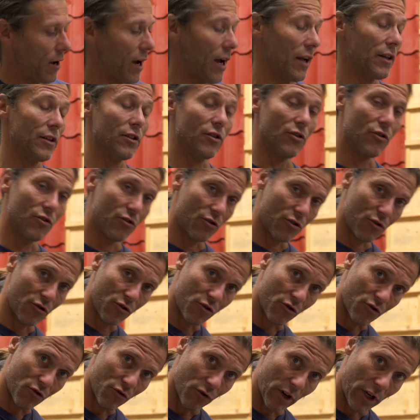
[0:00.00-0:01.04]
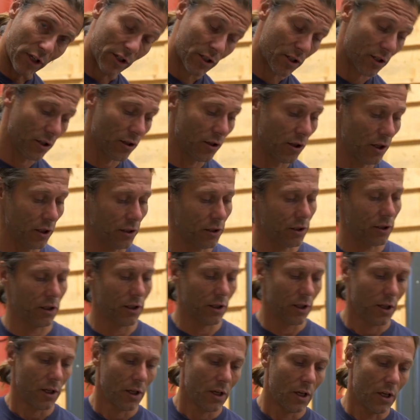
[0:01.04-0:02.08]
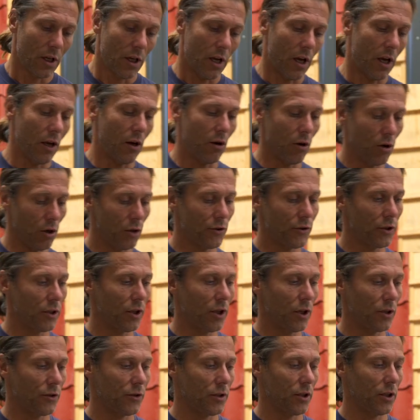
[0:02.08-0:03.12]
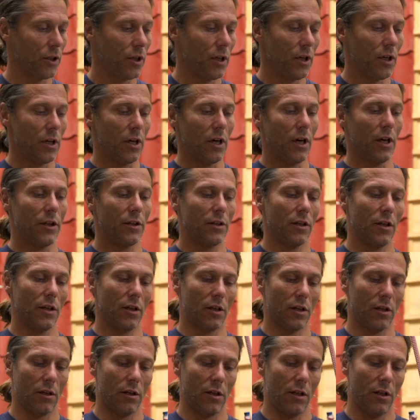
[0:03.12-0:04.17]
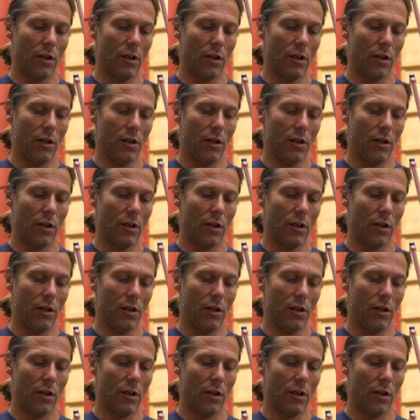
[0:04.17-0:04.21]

I dress the knot, I hold the knot, I take